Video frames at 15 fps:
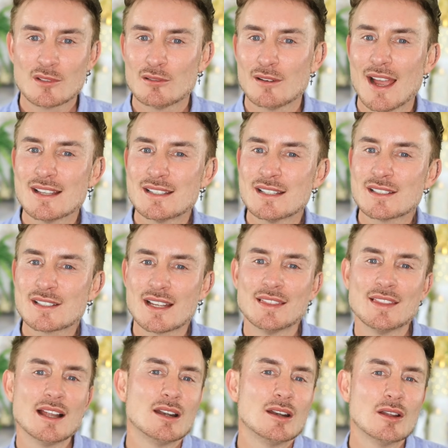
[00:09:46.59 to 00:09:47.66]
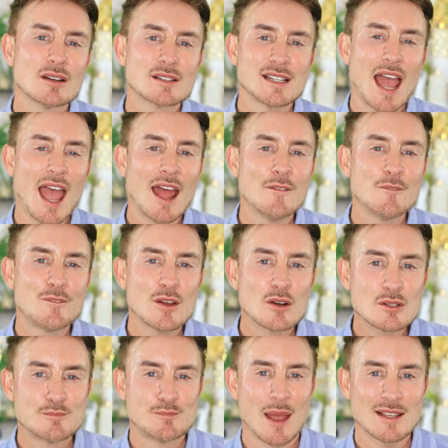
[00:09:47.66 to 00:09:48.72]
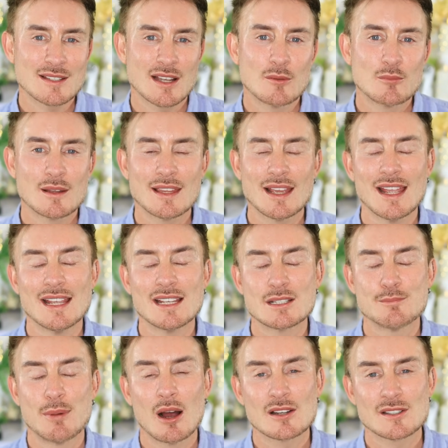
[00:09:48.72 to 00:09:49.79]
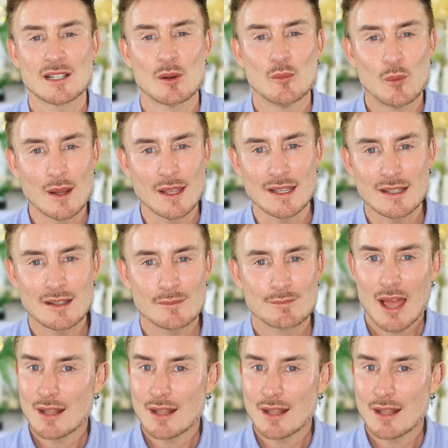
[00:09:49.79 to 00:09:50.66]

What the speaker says: creating skin that looks and feels better with each passing week.